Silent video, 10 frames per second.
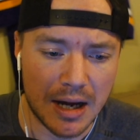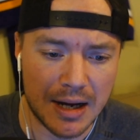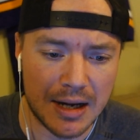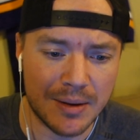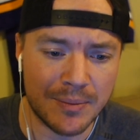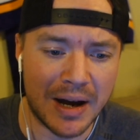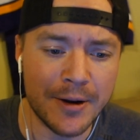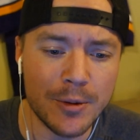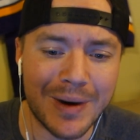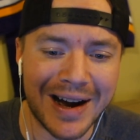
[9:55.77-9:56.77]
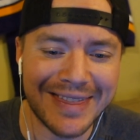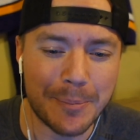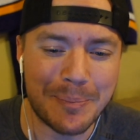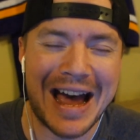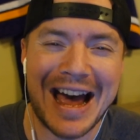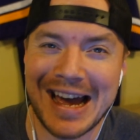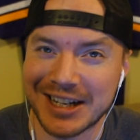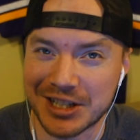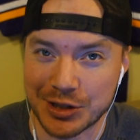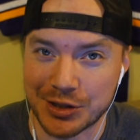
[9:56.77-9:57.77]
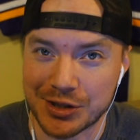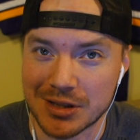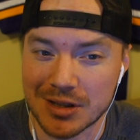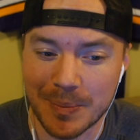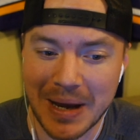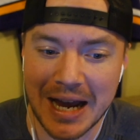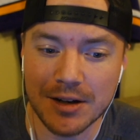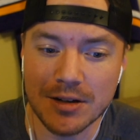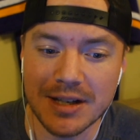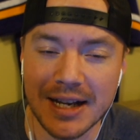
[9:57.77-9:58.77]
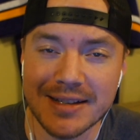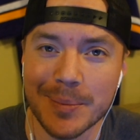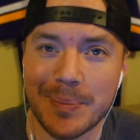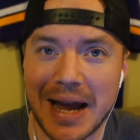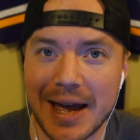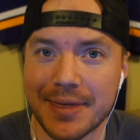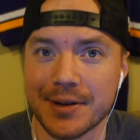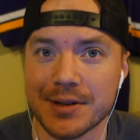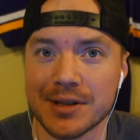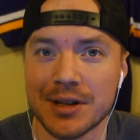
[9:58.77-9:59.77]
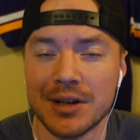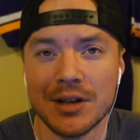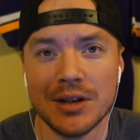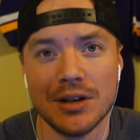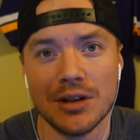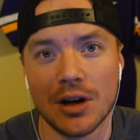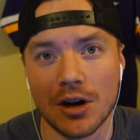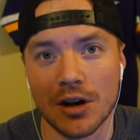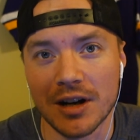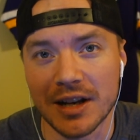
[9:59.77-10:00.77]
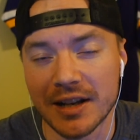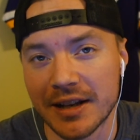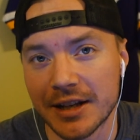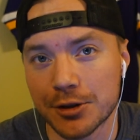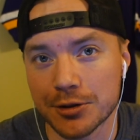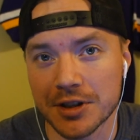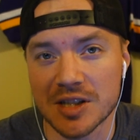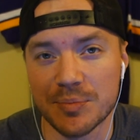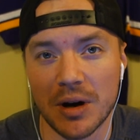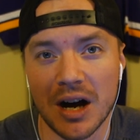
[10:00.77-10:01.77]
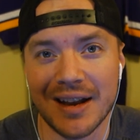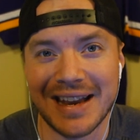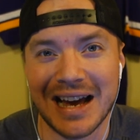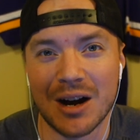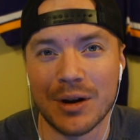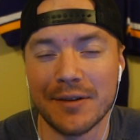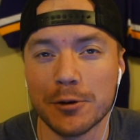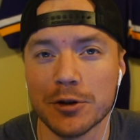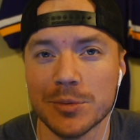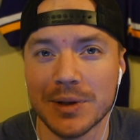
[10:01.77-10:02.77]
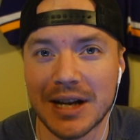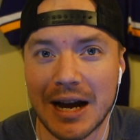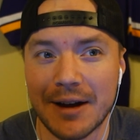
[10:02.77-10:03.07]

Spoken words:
I don't mind the Packers. The Packers against the Panthers are in an interesting spot. Now, if Christian